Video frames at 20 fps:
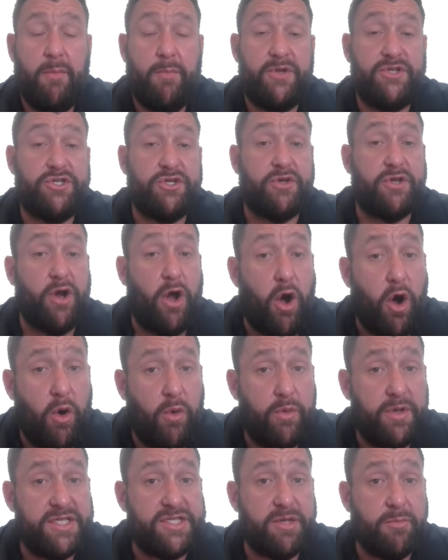But you can
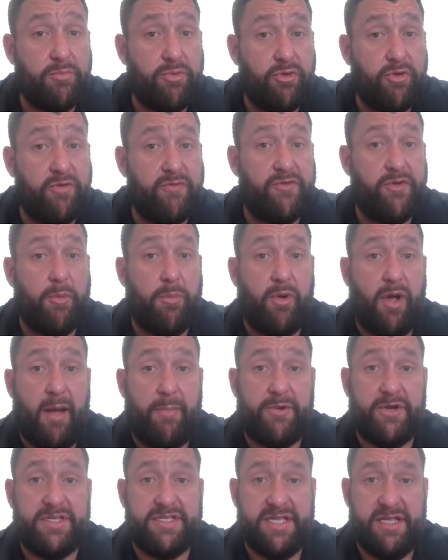always improve your
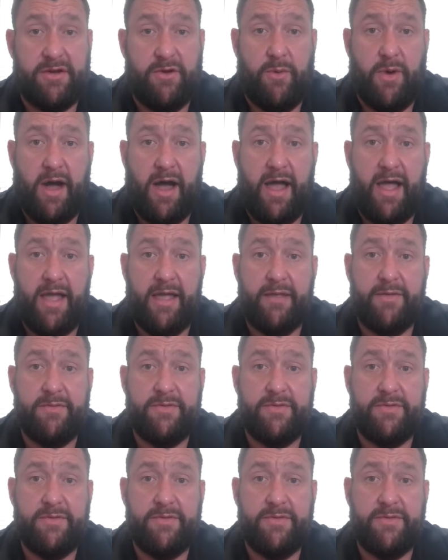property's NOI.